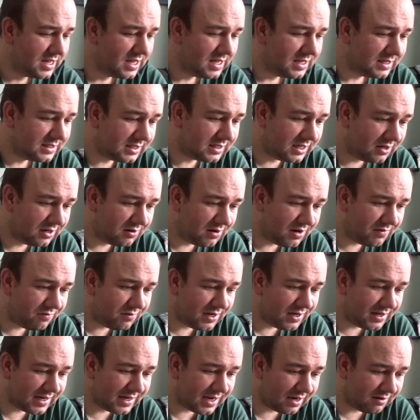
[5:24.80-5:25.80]
So if
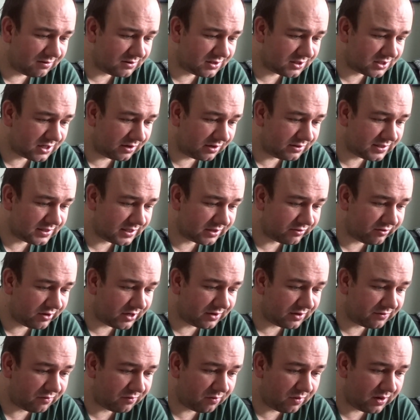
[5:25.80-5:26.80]
we now go to the
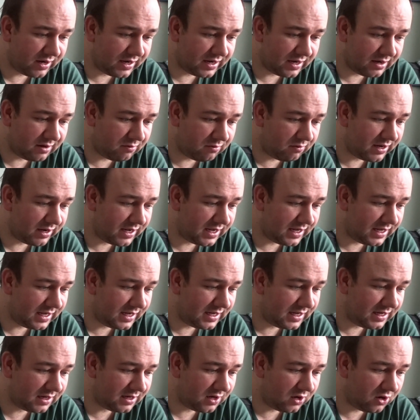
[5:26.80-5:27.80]
graph where
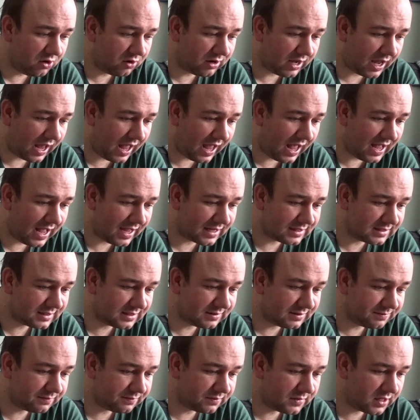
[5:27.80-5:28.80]
we look
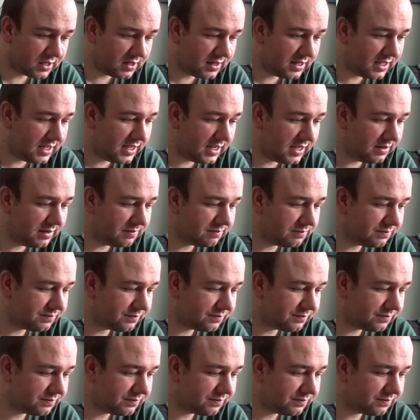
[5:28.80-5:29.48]
at the